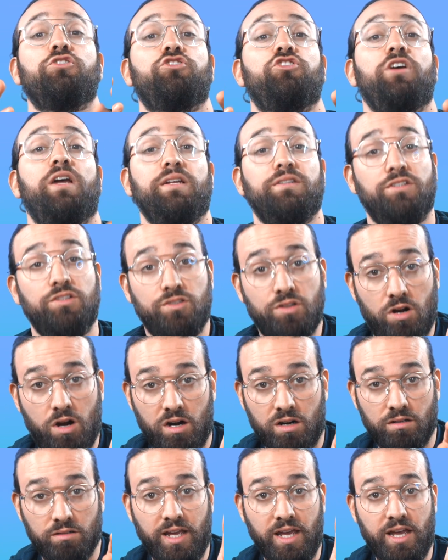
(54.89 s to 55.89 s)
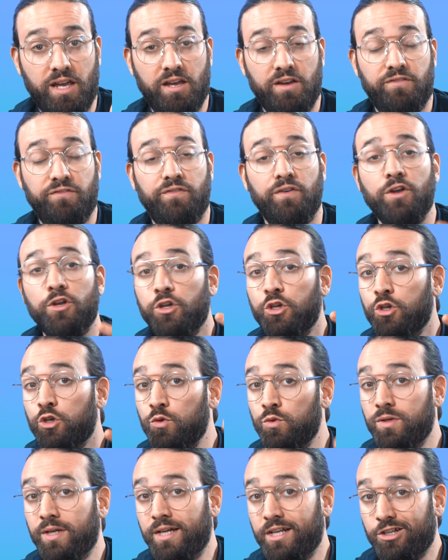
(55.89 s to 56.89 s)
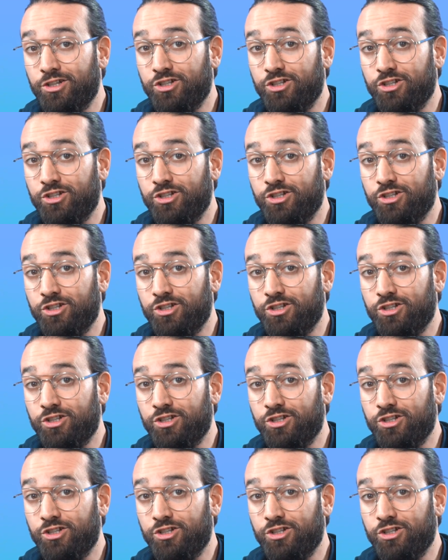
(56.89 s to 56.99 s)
Chances are, if you need a